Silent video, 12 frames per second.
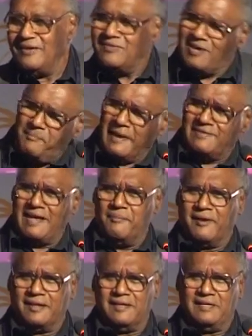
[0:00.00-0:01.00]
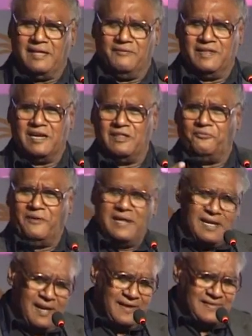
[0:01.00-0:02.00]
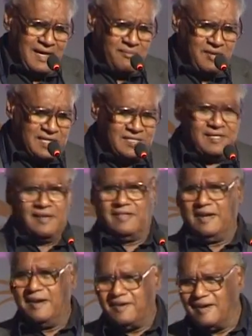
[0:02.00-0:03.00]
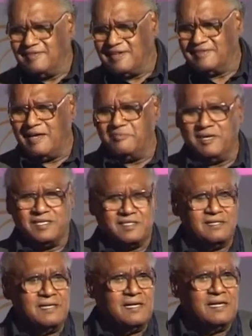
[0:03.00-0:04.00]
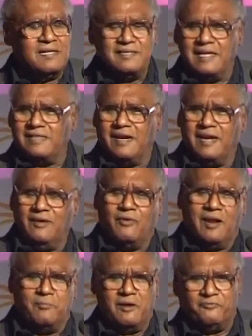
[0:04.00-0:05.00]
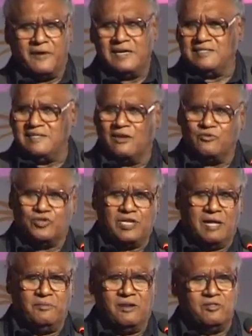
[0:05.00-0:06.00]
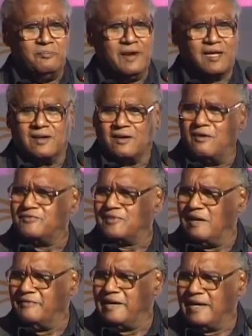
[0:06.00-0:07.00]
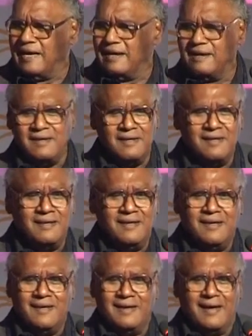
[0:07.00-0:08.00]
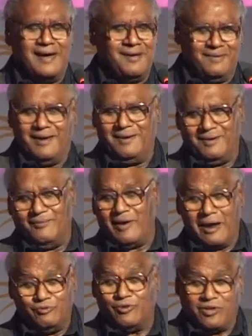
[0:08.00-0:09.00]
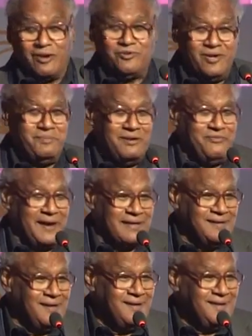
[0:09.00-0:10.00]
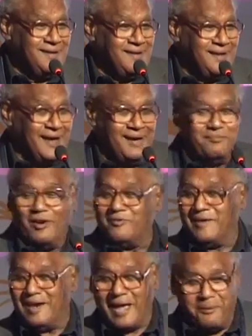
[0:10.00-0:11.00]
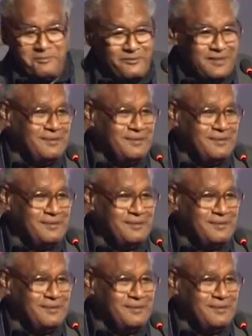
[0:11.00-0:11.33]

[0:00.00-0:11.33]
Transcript: Some exam or the other, whether it is the final examination or the entrance examination. The other day, one of my friends is now the chairman of the Medical Council of India. I have to talk to him, in fact. I am not very happy with